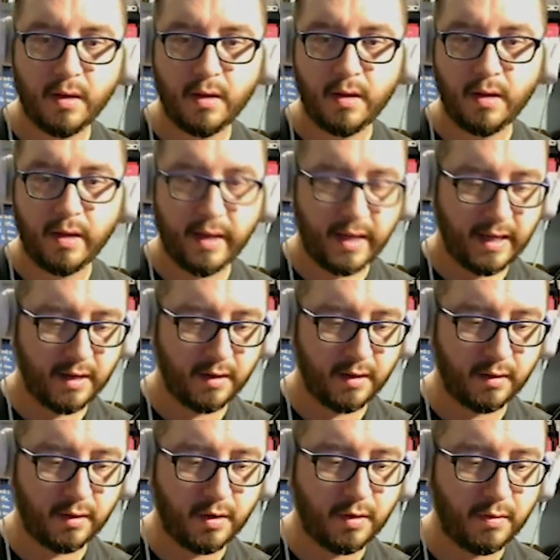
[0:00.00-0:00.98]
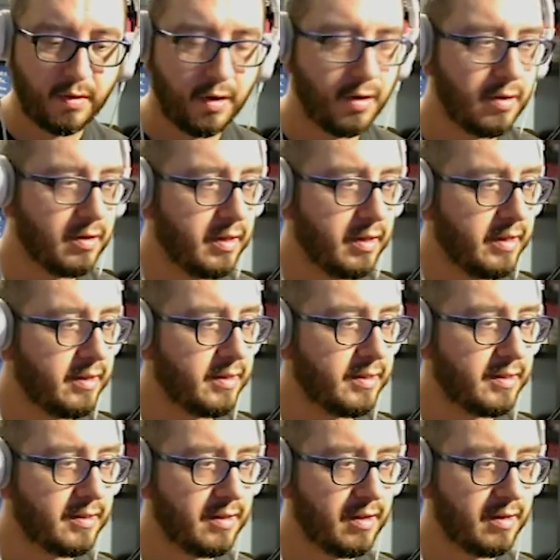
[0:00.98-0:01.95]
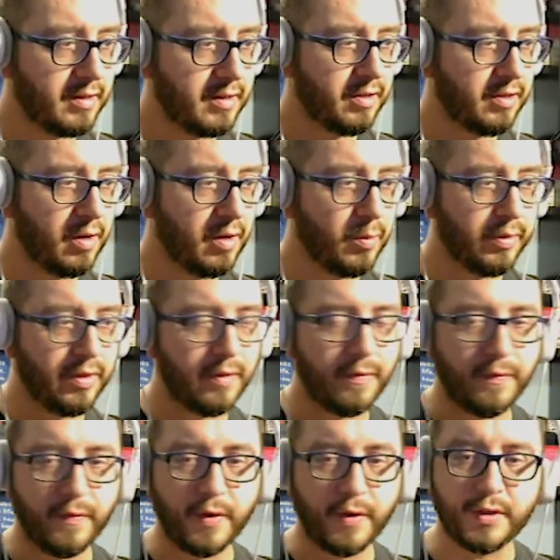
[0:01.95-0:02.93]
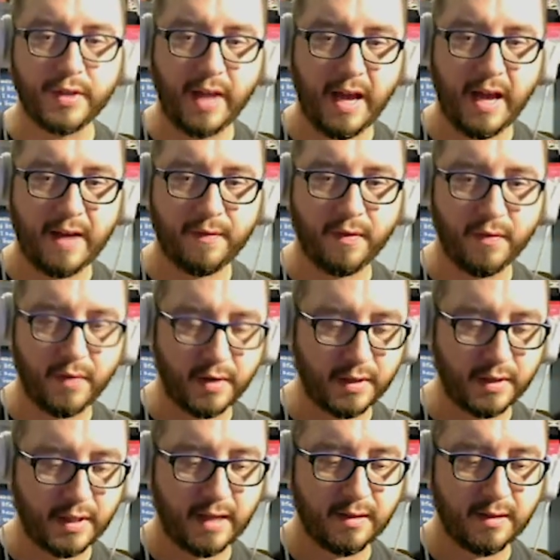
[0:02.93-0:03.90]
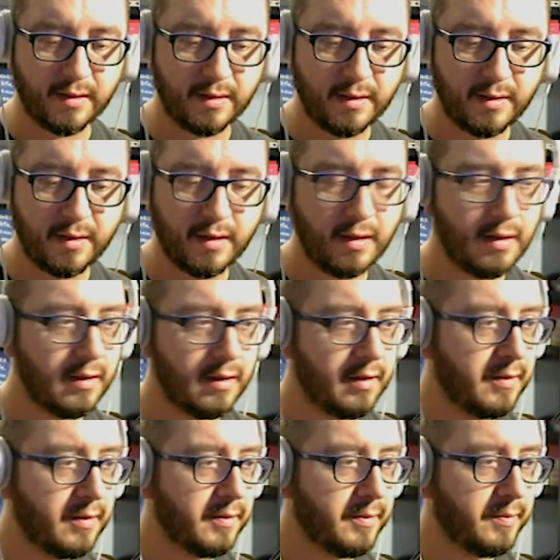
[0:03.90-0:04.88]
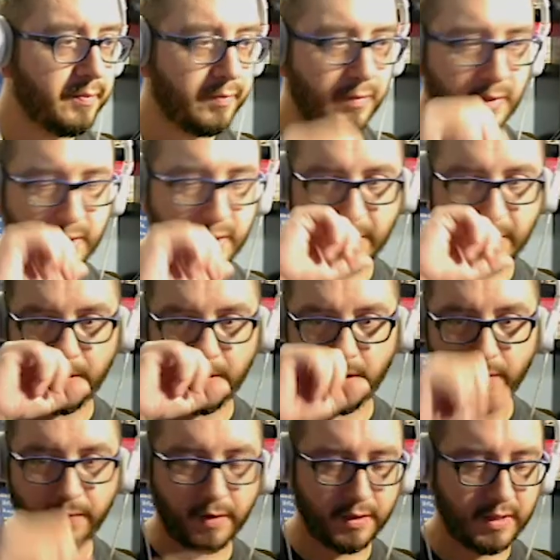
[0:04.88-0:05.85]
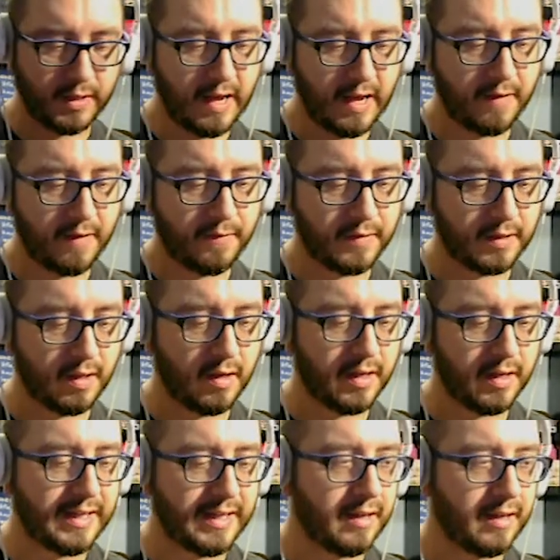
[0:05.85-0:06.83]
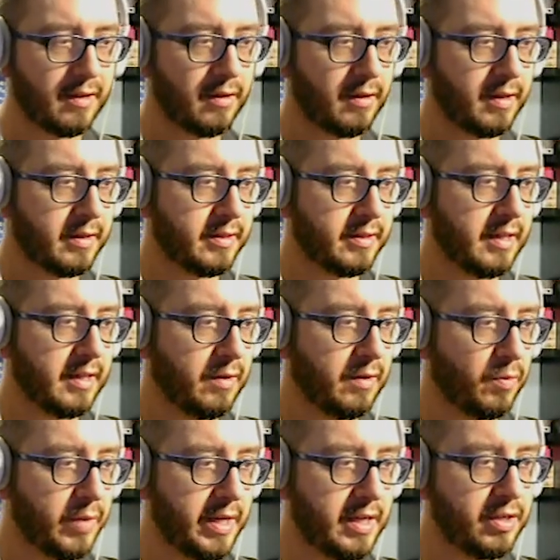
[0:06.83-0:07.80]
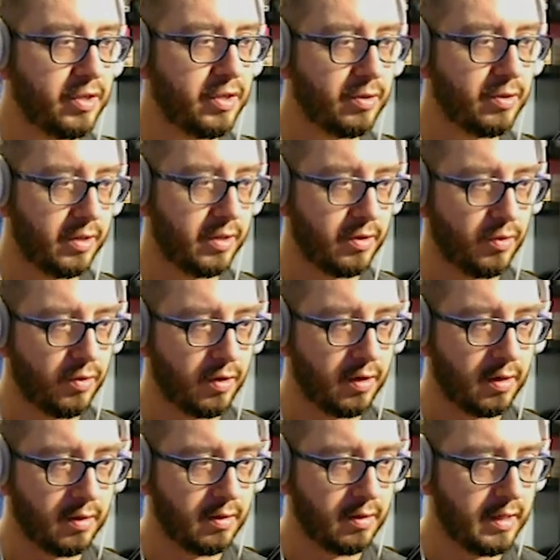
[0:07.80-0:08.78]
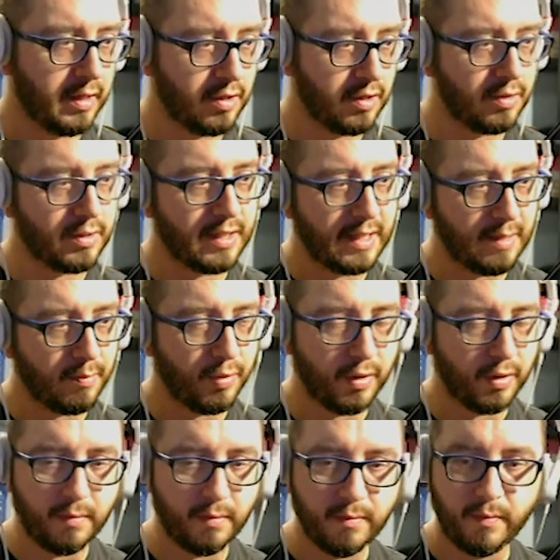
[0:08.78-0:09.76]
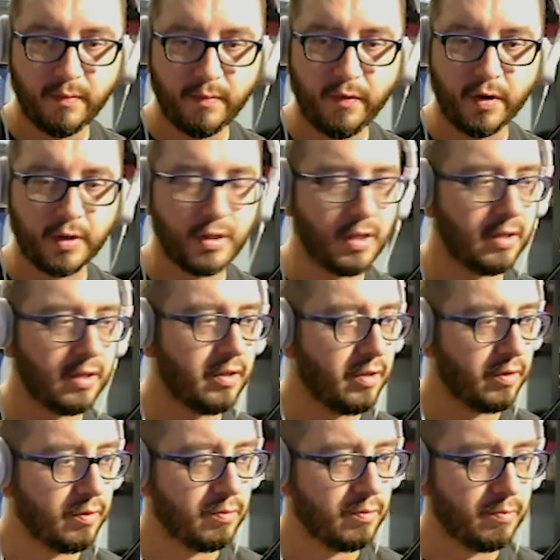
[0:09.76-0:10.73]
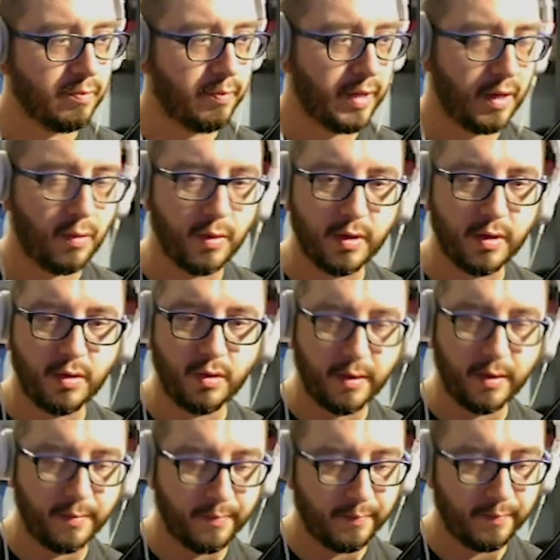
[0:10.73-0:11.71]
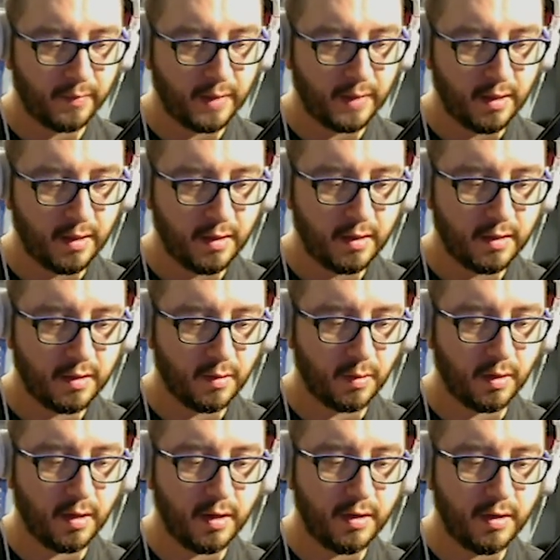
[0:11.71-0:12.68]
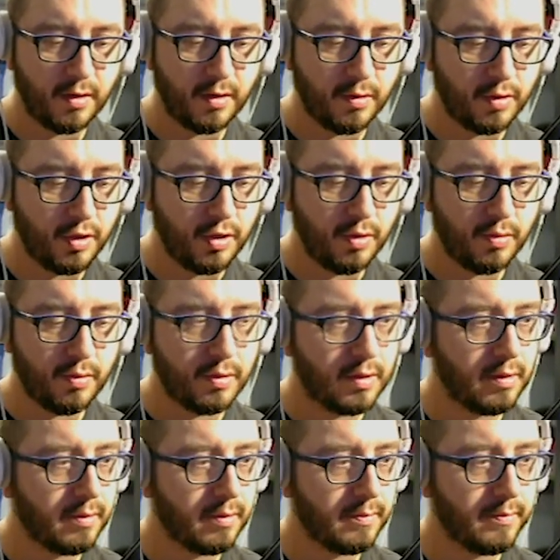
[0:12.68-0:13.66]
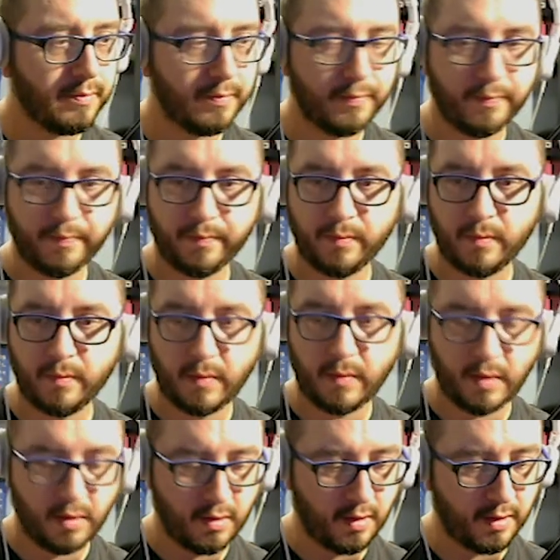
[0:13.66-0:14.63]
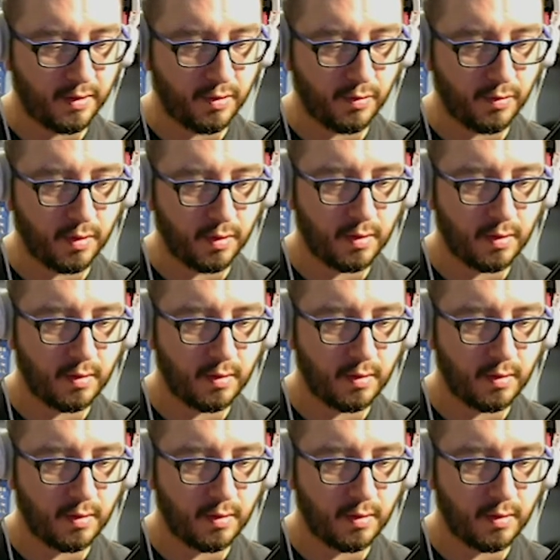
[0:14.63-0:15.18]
And currently this is going to start with the first half of our sentence. So our first half is going to tell us that we can choose a door and use the input function to pick what door. So we're going to do choose a door.